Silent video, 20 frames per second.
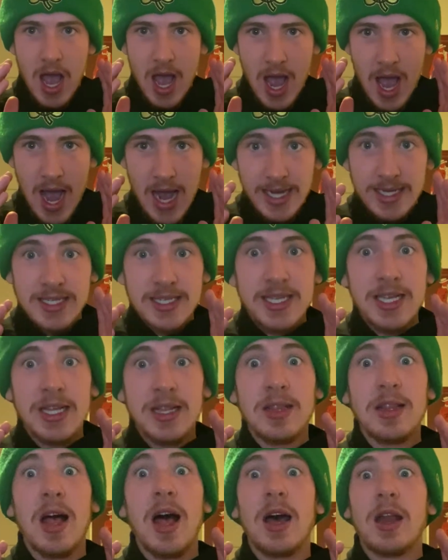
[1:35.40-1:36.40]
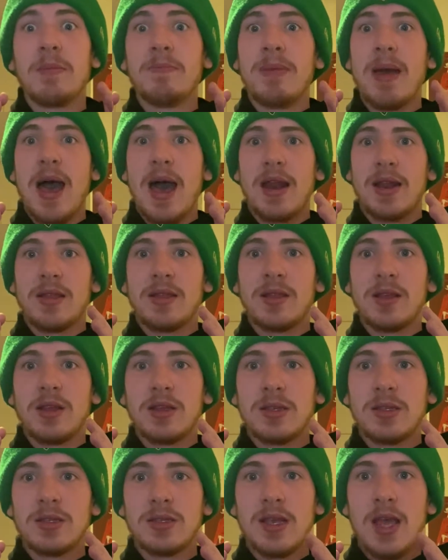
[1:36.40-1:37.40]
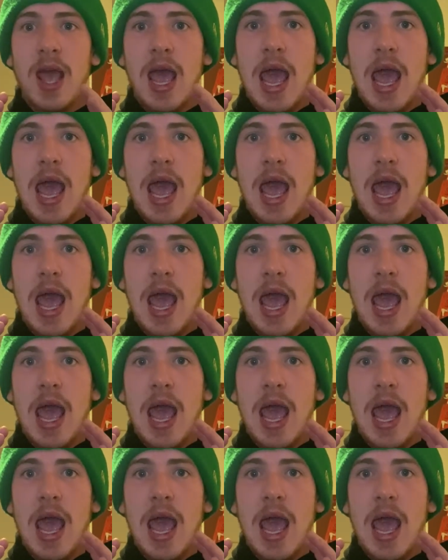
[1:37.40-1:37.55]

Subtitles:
I see a lot of bad in this.